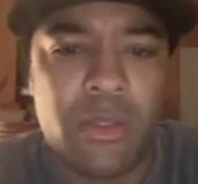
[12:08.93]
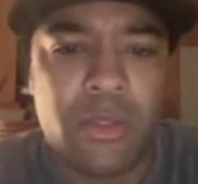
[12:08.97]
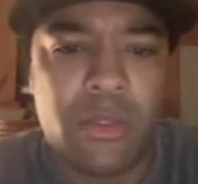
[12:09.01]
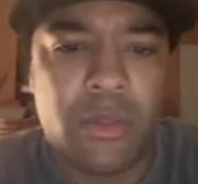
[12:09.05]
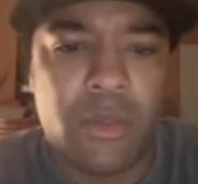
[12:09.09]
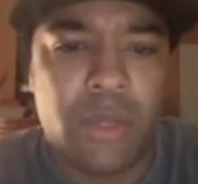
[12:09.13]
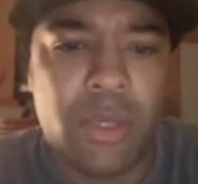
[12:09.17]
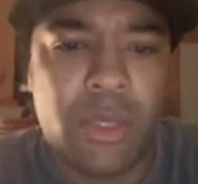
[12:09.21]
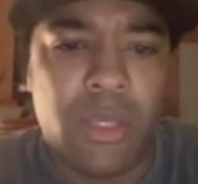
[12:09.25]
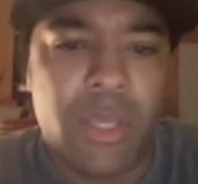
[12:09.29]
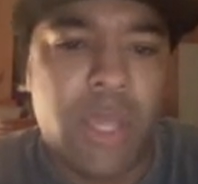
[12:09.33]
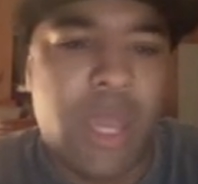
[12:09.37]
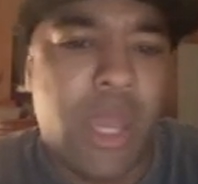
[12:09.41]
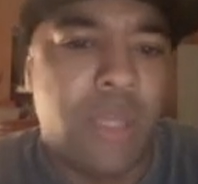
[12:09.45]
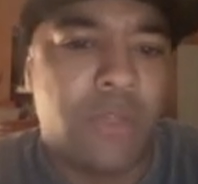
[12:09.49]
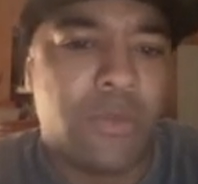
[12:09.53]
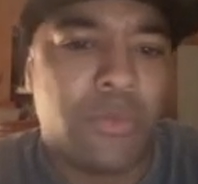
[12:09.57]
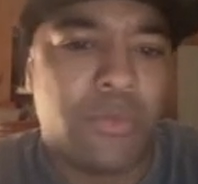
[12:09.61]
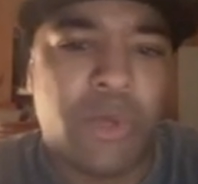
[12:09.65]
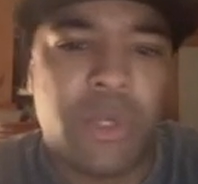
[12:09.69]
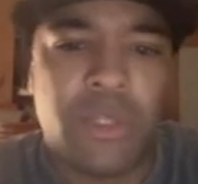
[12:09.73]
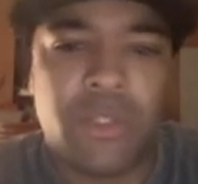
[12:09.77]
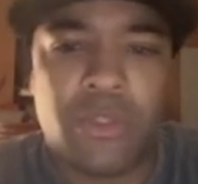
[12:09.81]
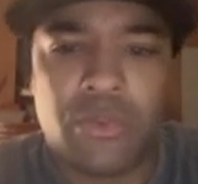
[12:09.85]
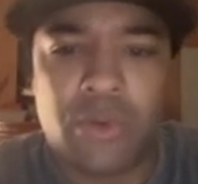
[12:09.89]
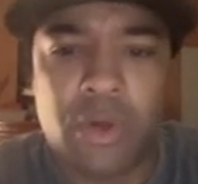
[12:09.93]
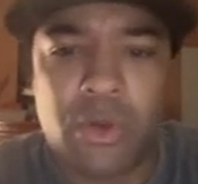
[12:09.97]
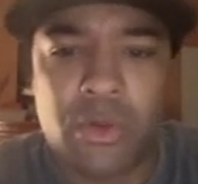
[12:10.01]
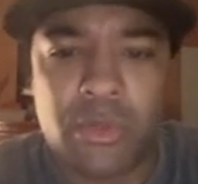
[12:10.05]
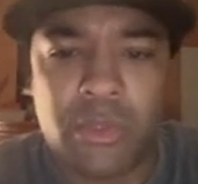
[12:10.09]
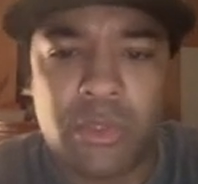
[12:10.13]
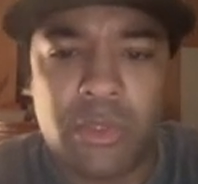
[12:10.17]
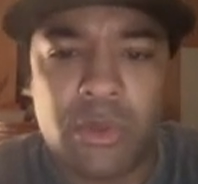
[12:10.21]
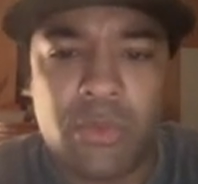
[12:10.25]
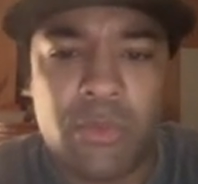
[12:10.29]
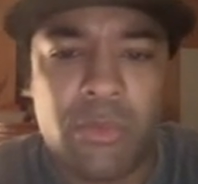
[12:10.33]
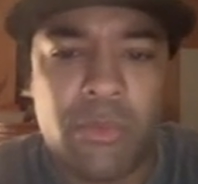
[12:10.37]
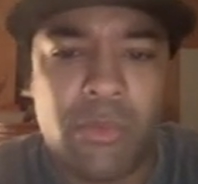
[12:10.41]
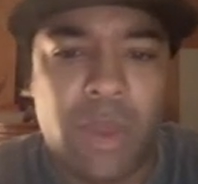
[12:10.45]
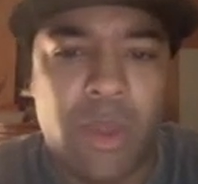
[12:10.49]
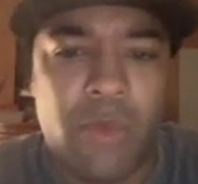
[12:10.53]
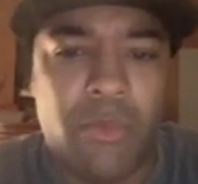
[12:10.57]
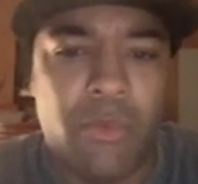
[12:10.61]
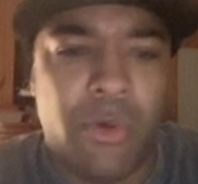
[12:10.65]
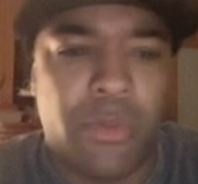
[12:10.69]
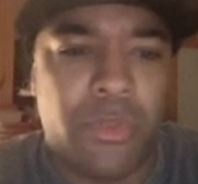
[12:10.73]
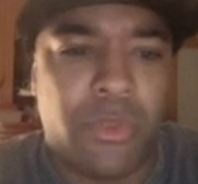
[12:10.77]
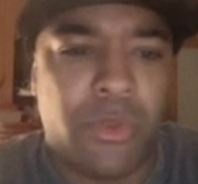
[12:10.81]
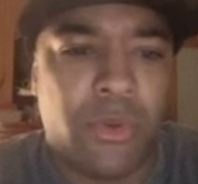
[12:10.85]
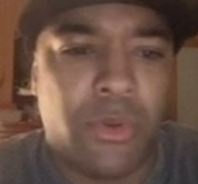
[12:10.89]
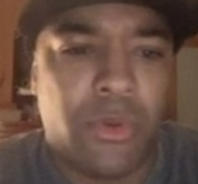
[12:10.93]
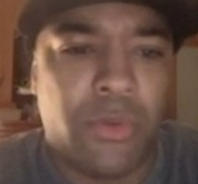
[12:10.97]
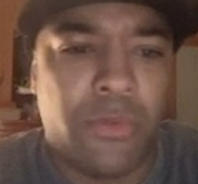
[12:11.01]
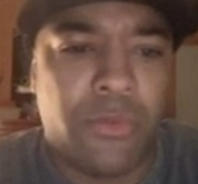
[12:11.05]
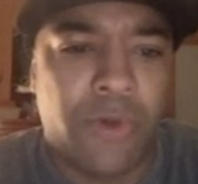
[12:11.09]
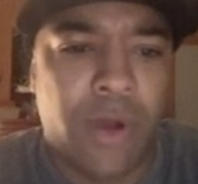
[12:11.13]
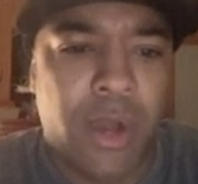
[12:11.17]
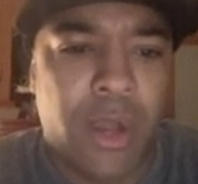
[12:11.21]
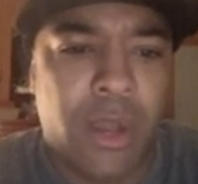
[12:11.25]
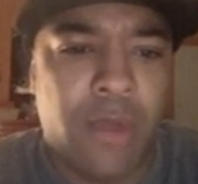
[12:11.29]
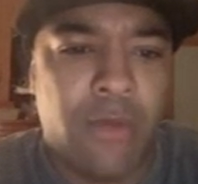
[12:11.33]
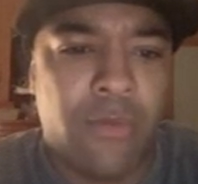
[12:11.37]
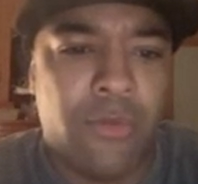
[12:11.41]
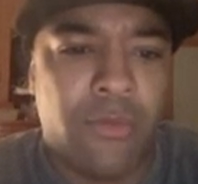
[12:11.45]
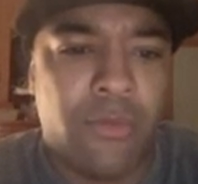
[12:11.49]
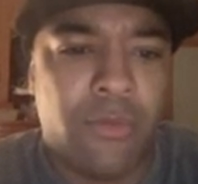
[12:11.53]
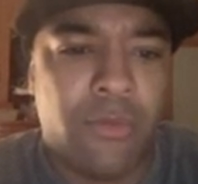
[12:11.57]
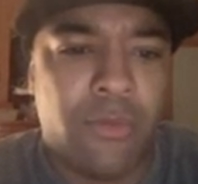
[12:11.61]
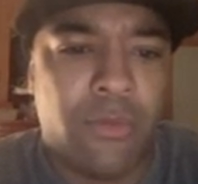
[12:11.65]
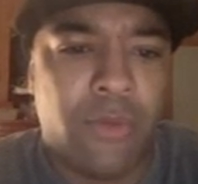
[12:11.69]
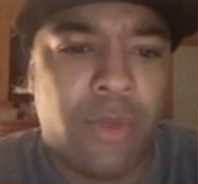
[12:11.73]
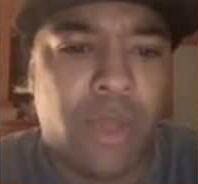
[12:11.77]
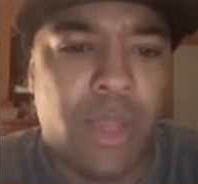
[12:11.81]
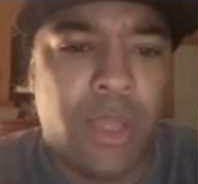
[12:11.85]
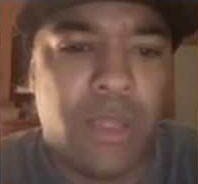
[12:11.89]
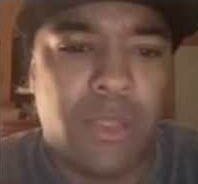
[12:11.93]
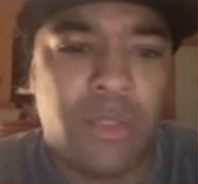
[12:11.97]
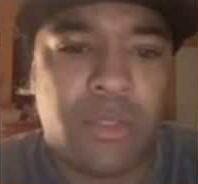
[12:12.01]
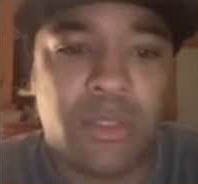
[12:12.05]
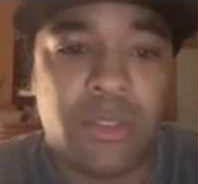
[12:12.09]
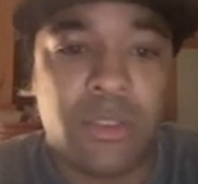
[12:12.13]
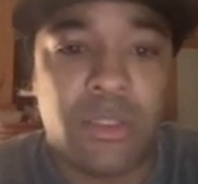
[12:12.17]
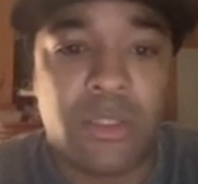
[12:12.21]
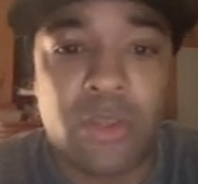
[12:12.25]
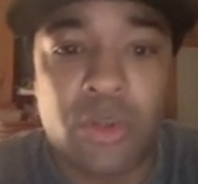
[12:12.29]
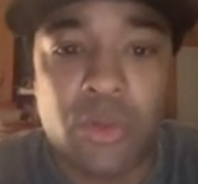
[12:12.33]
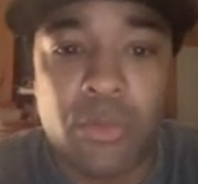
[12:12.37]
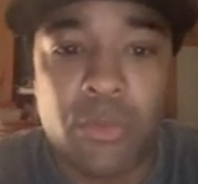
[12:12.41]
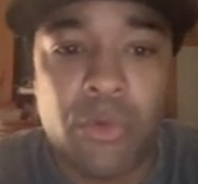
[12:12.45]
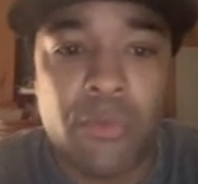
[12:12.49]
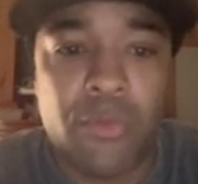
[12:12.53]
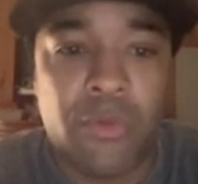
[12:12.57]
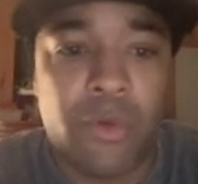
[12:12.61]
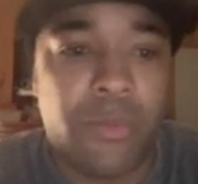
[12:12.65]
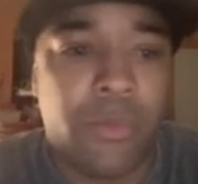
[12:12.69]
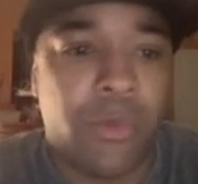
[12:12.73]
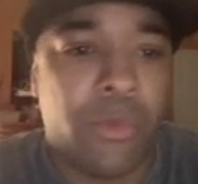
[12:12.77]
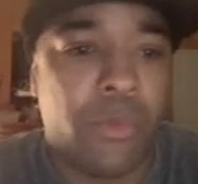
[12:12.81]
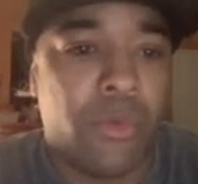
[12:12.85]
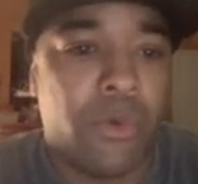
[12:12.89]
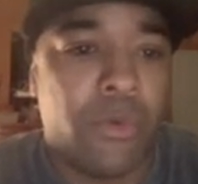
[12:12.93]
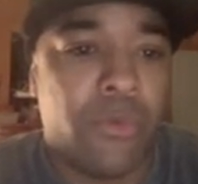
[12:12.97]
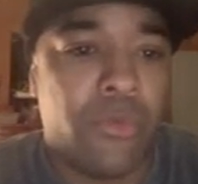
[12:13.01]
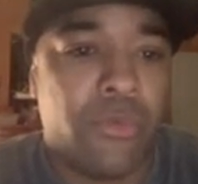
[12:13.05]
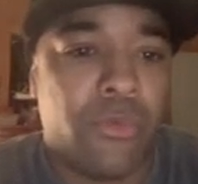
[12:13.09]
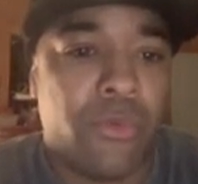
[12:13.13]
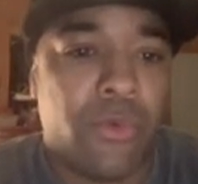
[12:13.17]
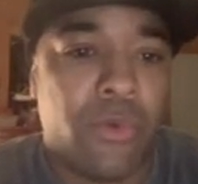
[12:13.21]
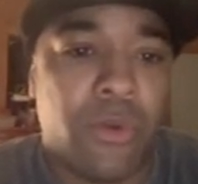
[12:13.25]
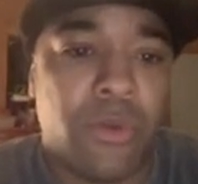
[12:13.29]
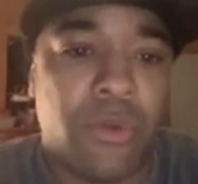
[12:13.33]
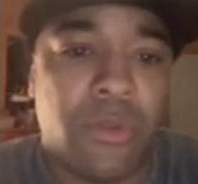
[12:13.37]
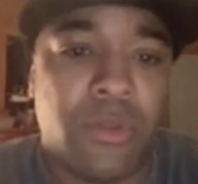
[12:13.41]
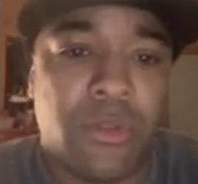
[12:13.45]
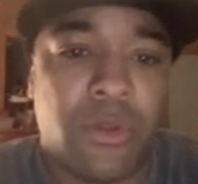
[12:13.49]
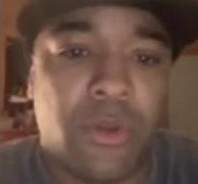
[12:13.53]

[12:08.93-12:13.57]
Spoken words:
So, and he has weight struggles at 135, and he's considered moving up to 140.